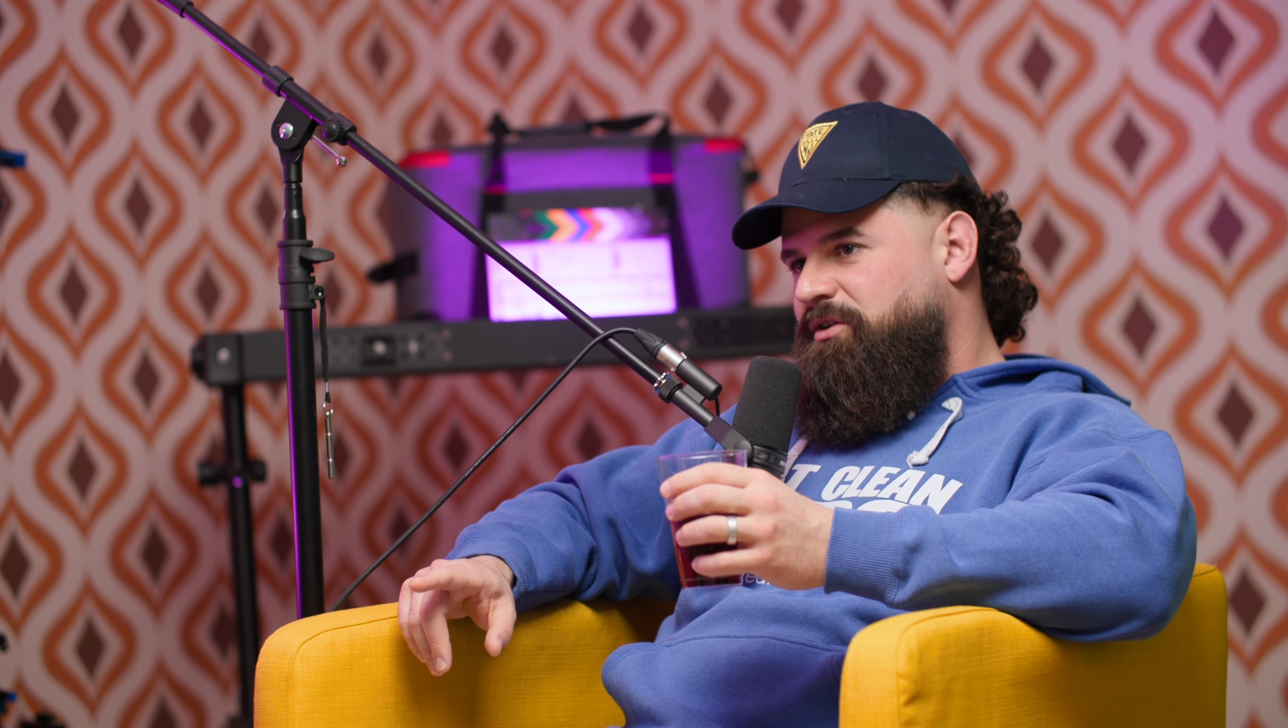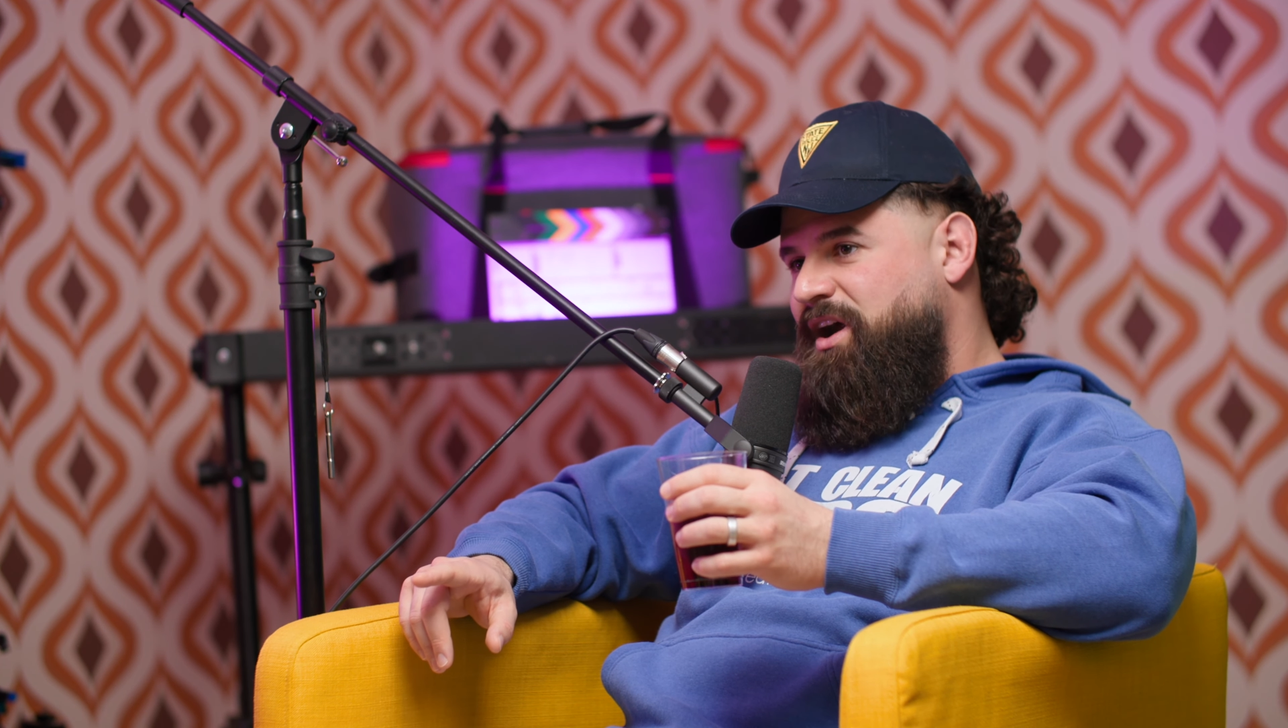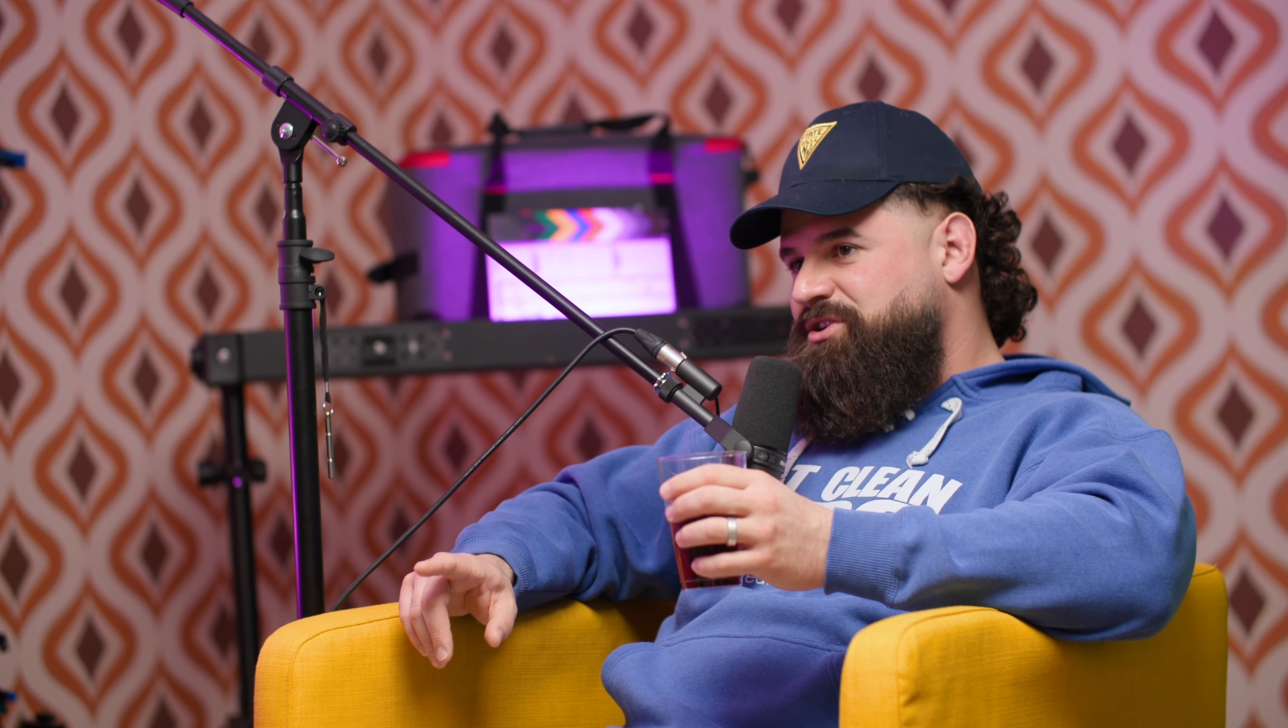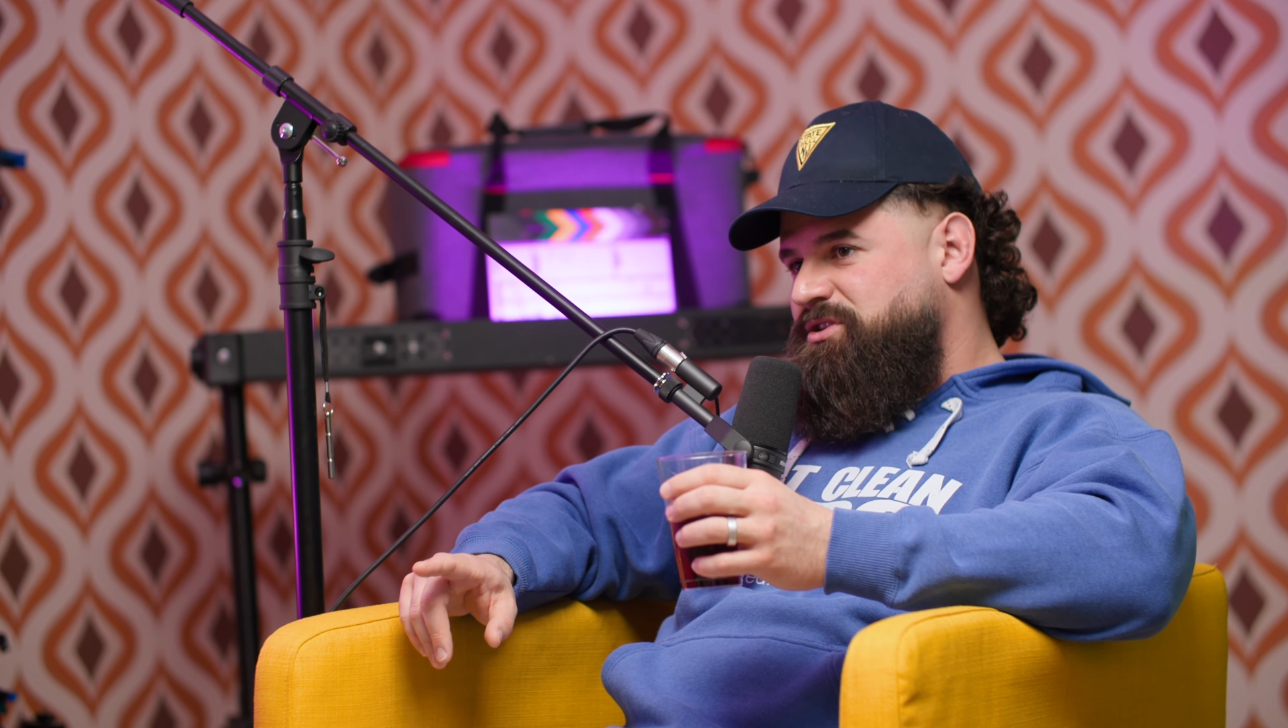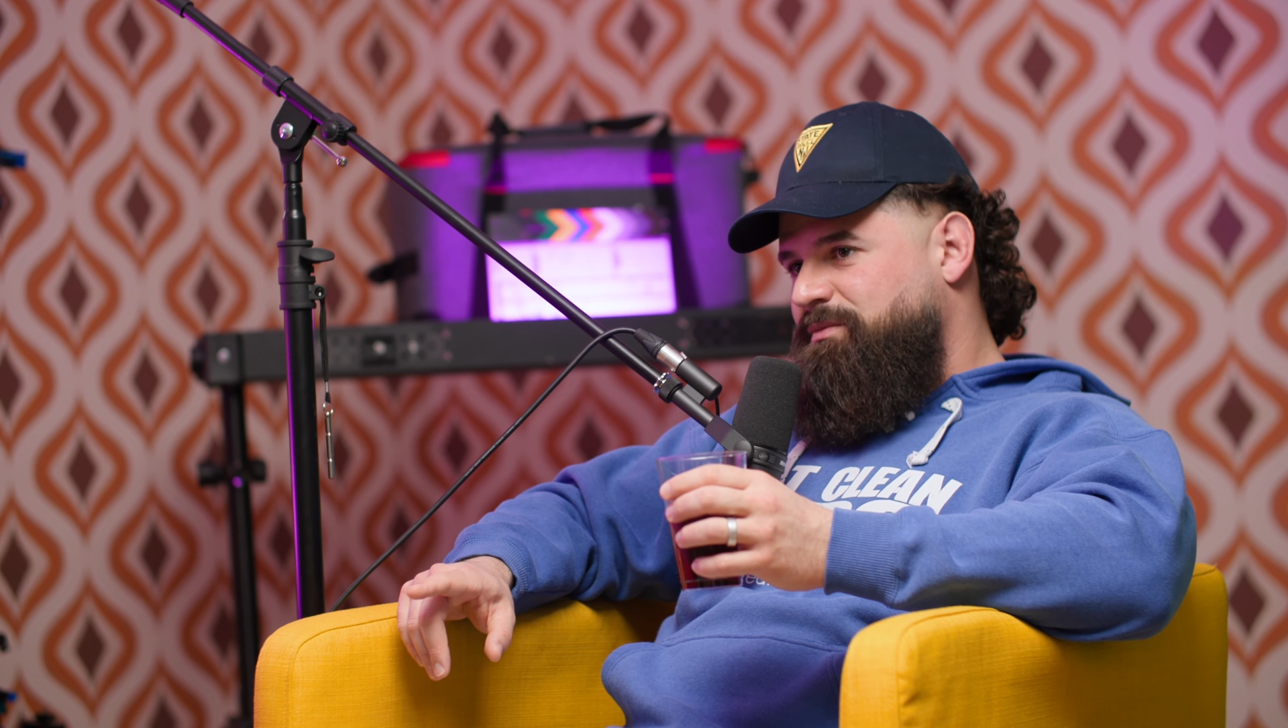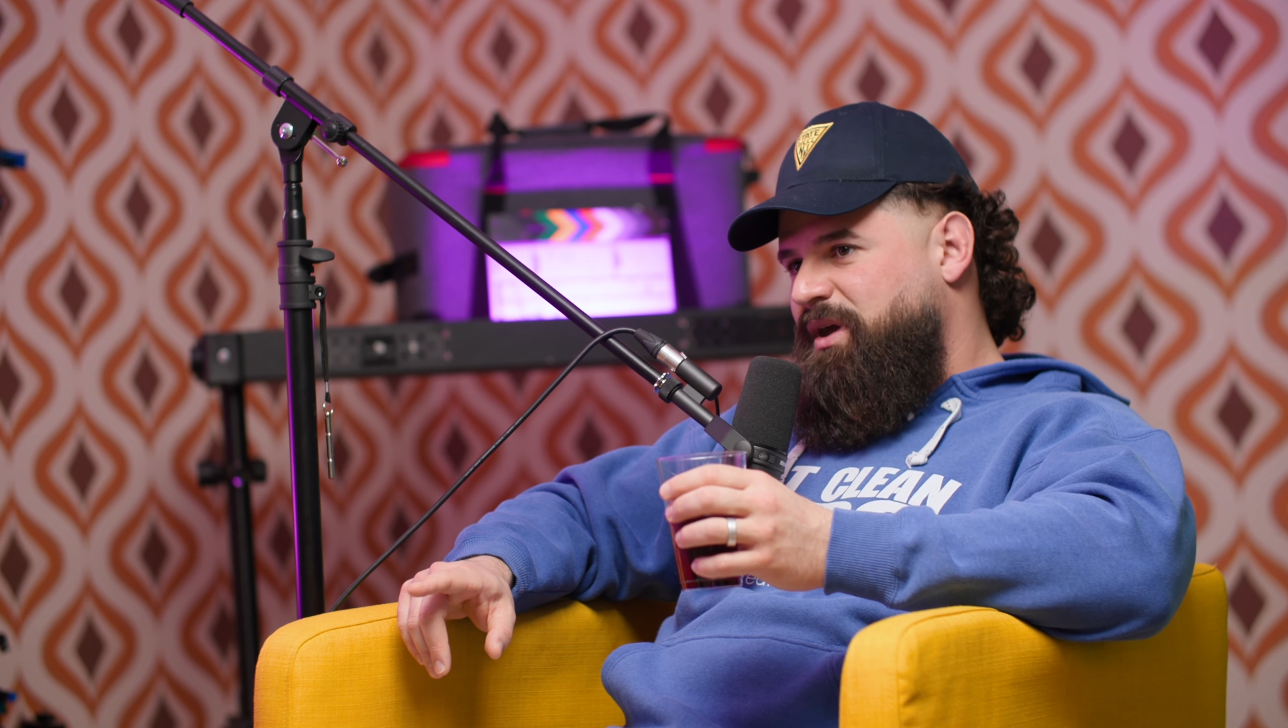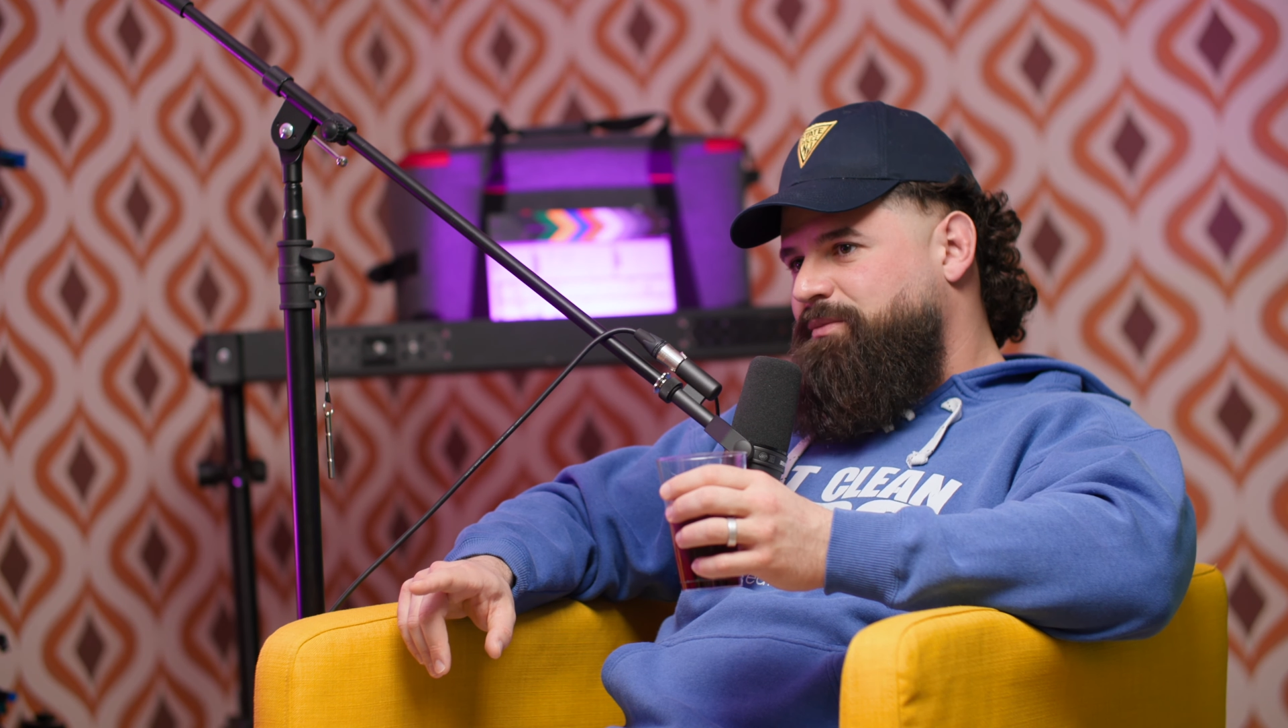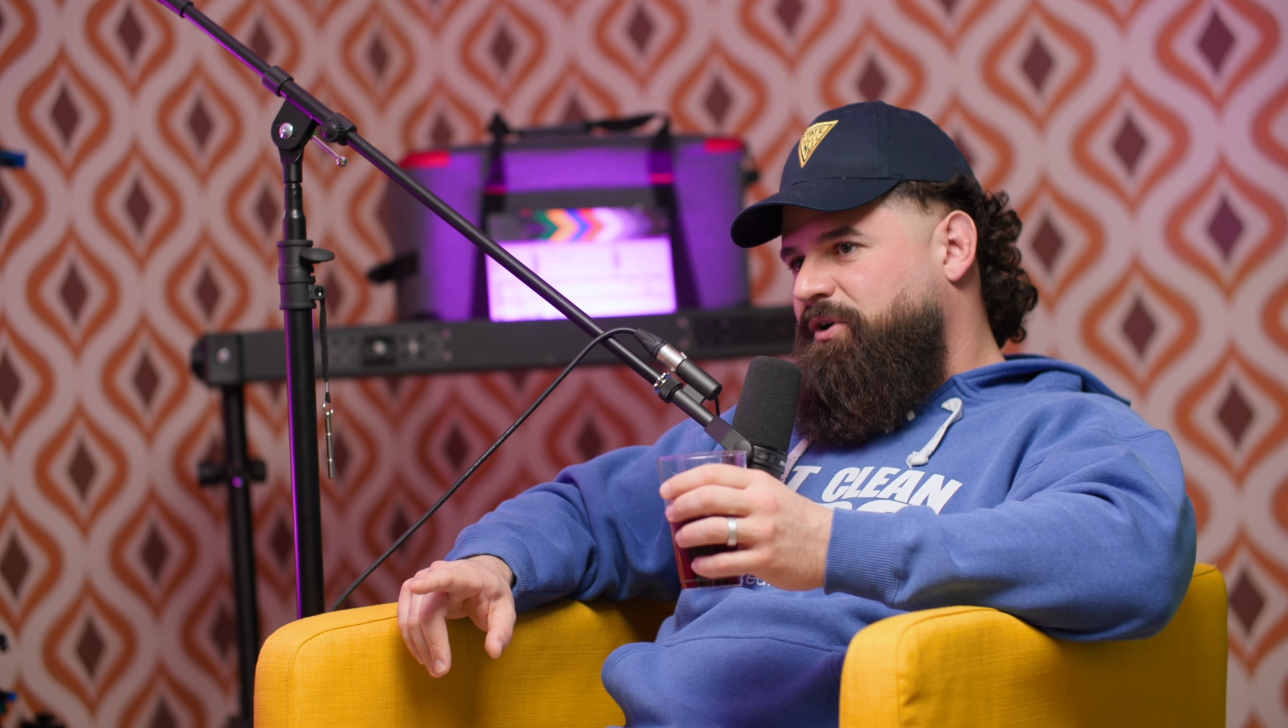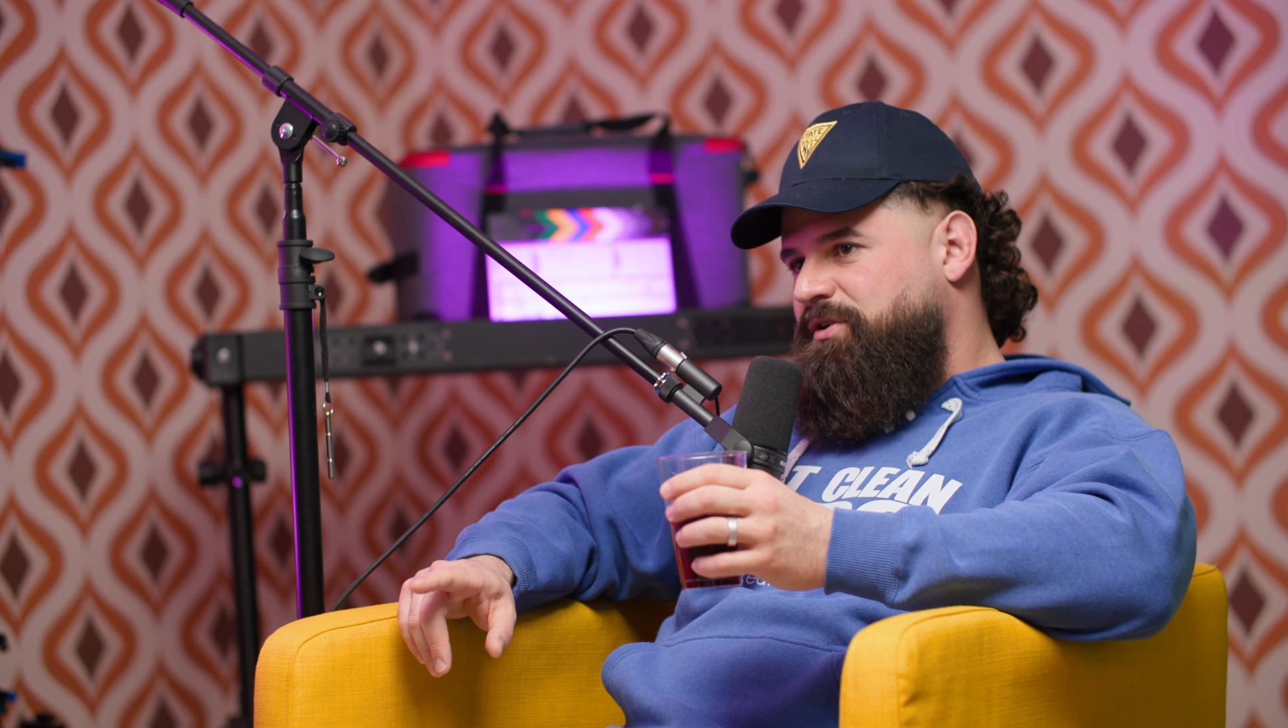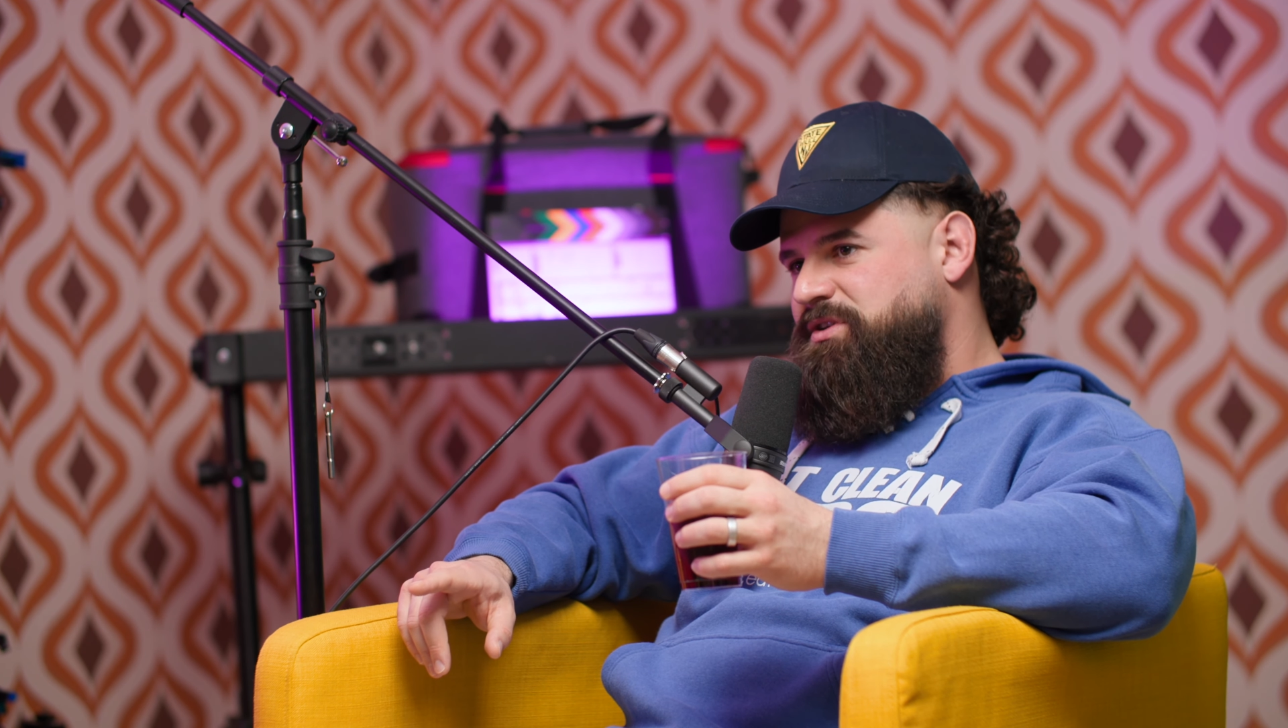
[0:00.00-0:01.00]
You're actually a bad
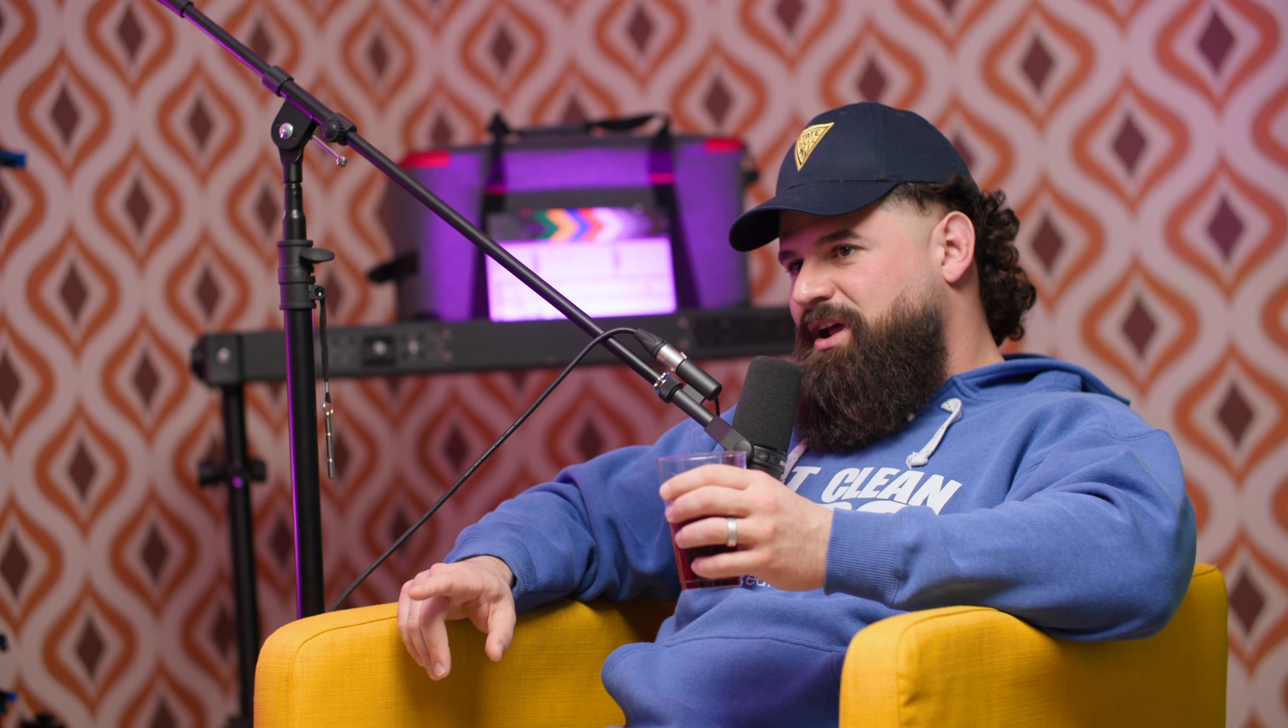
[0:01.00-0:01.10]
person.